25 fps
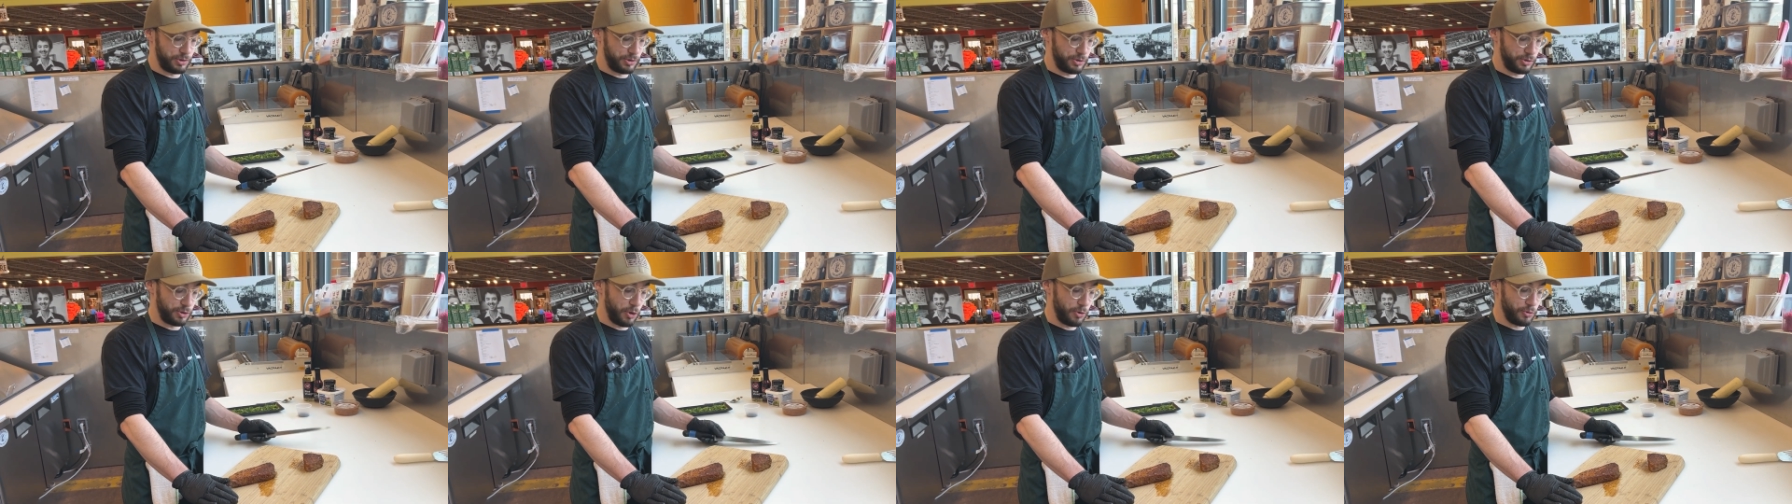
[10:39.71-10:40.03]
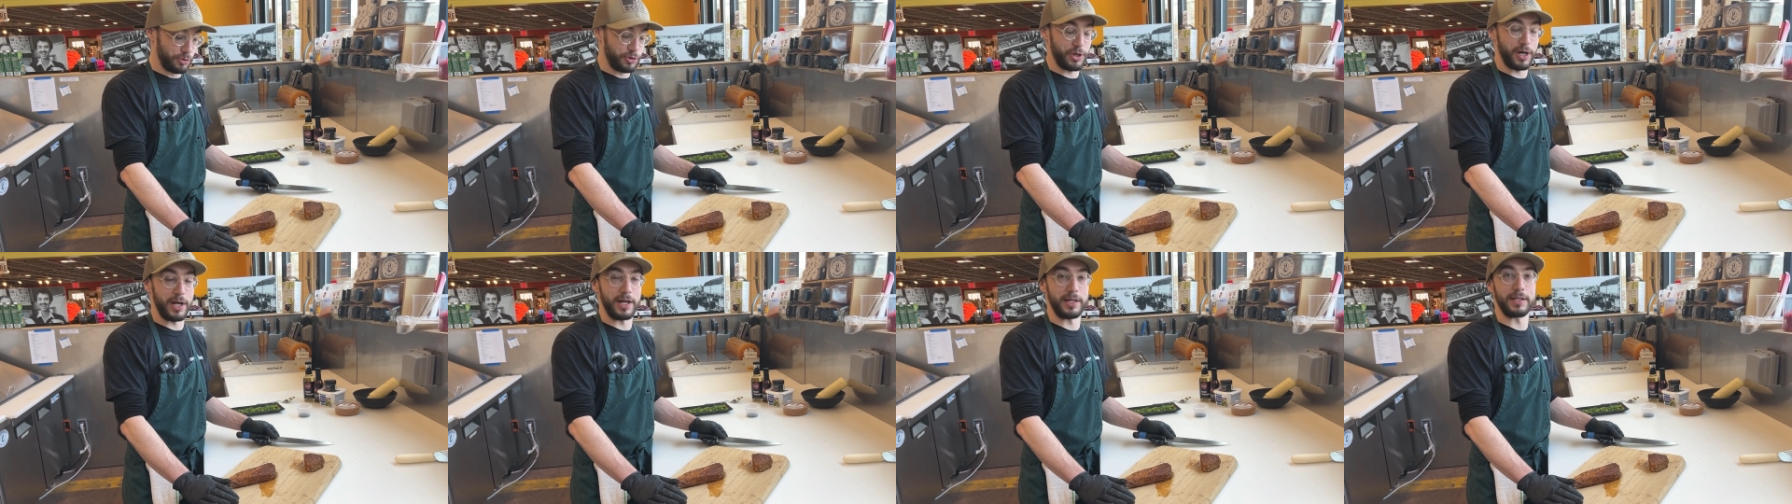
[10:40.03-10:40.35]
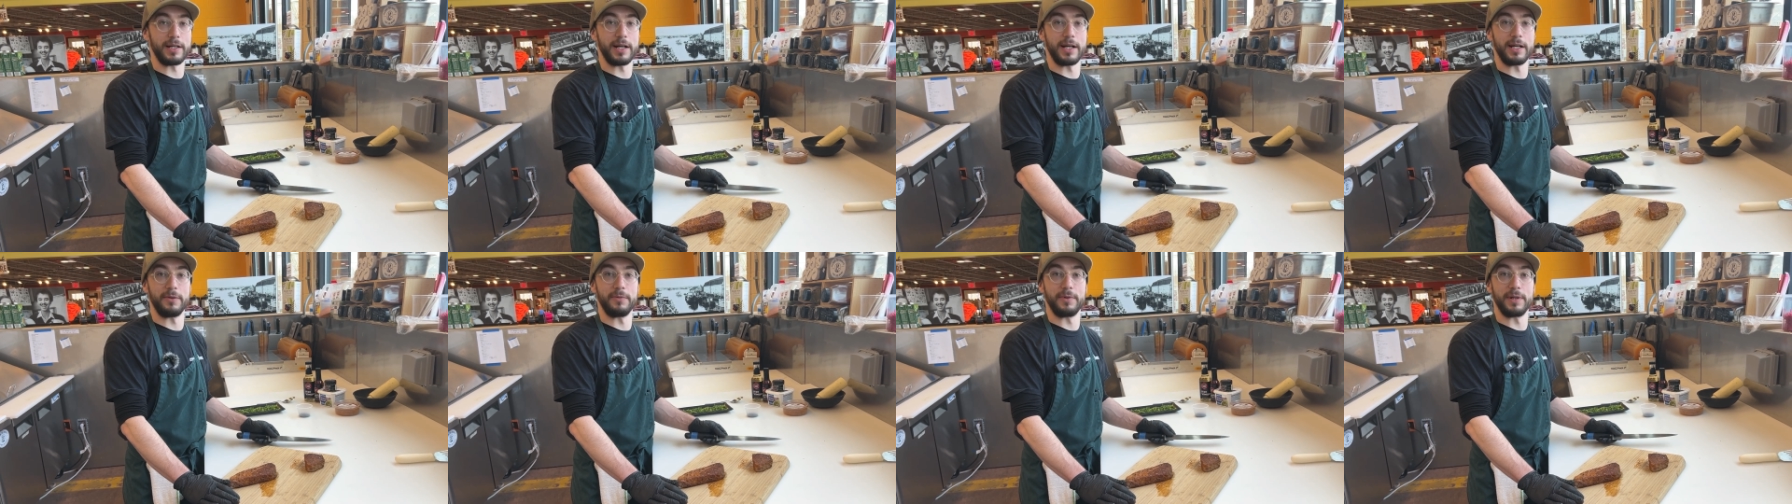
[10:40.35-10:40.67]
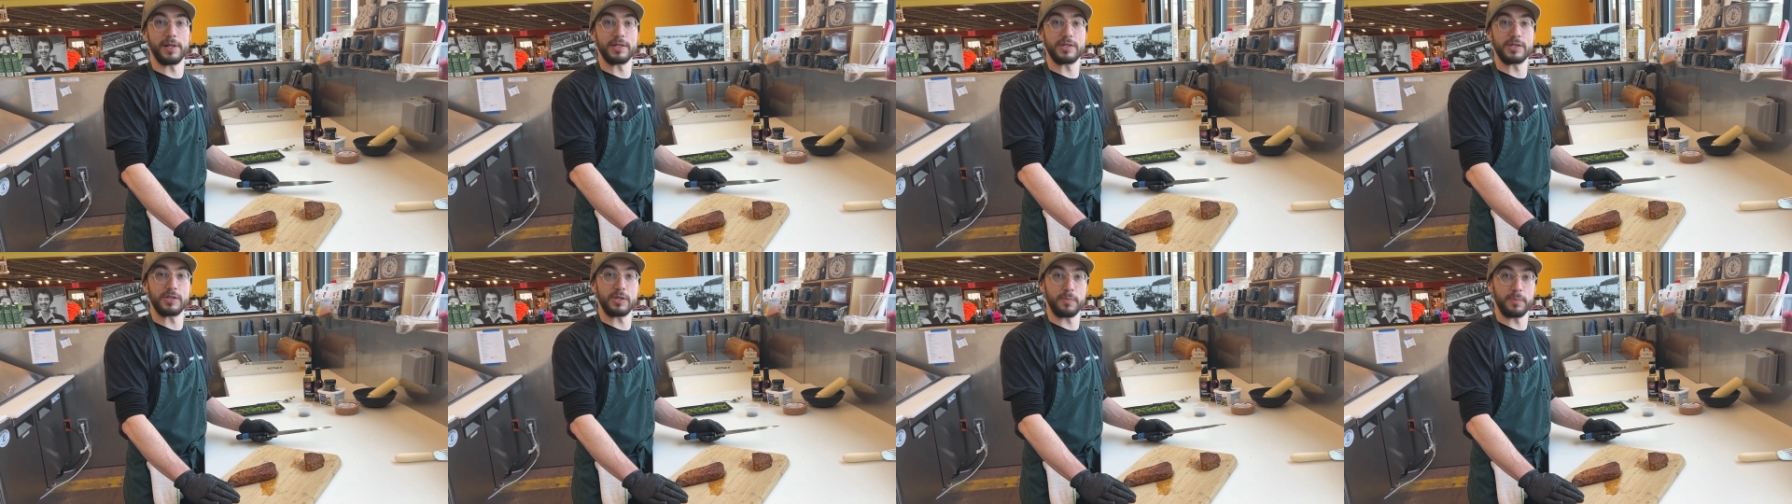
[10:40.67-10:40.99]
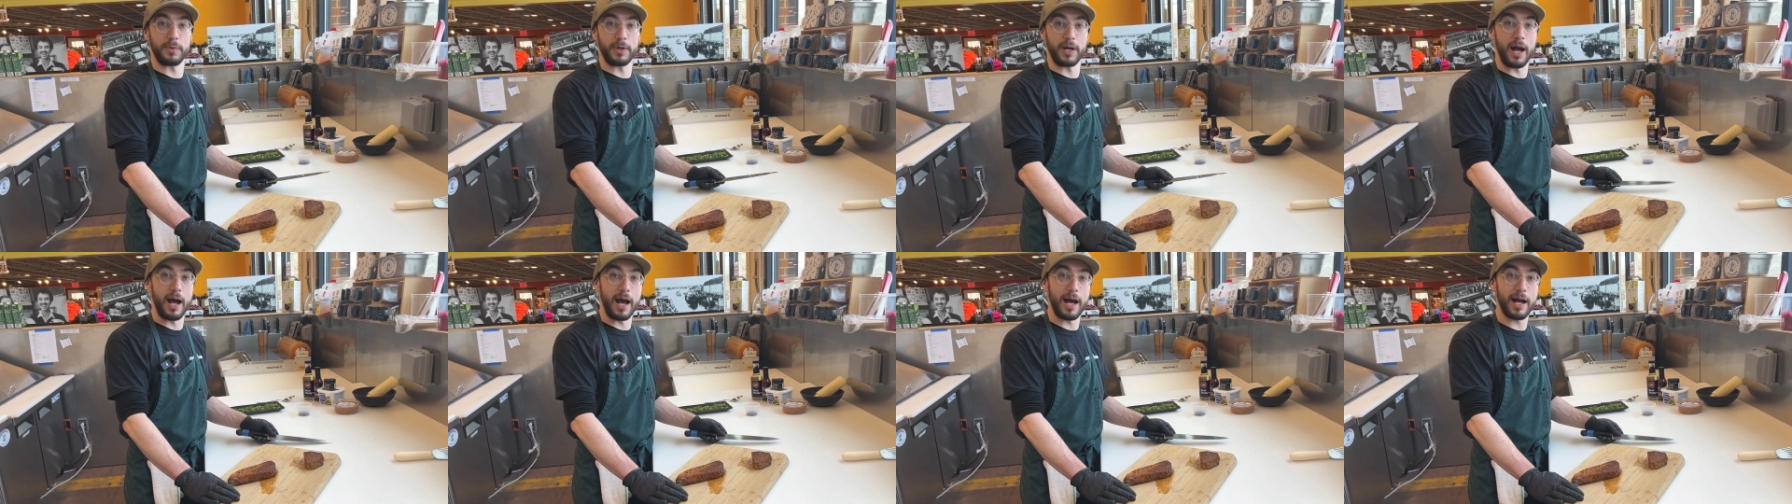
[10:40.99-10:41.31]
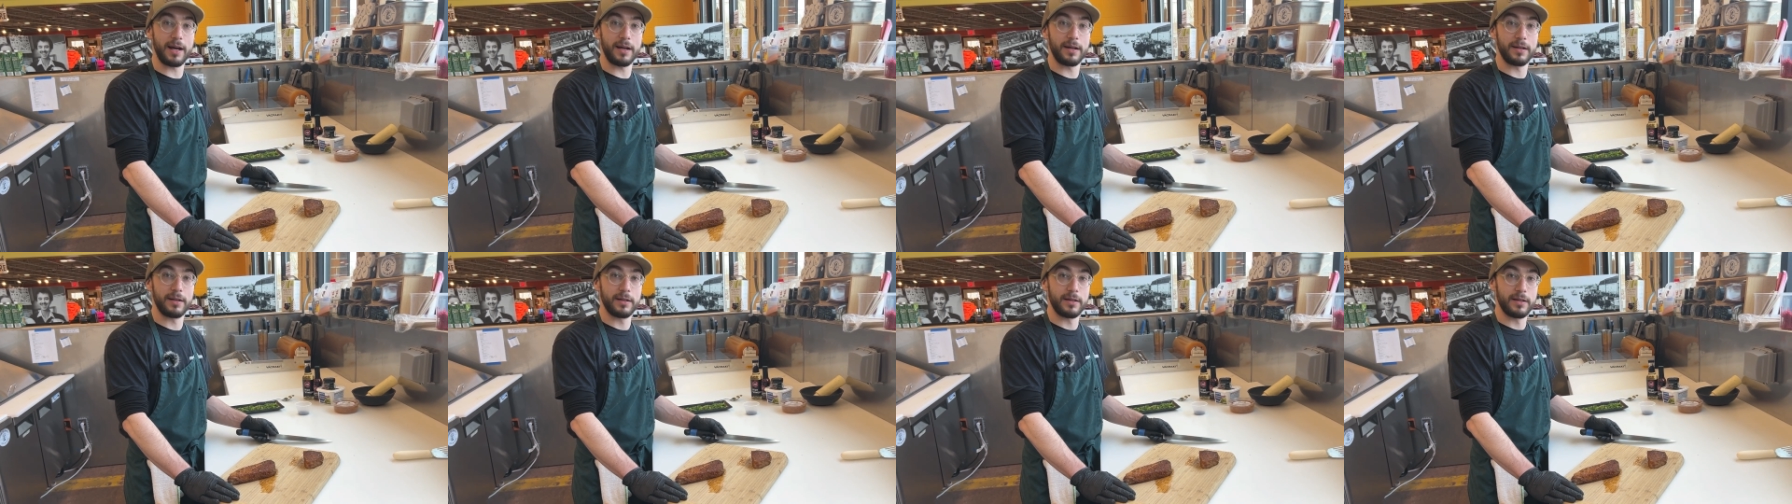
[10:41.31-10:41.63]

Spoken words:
Don't try and cut it when it's super hot.